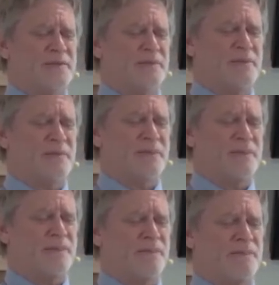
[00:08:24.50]

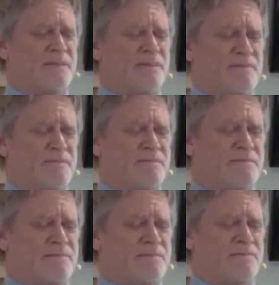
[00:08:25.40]

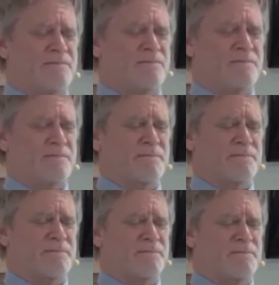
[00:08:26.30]

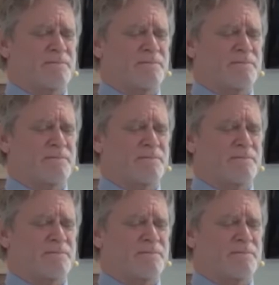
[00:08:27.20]
(no one is talking)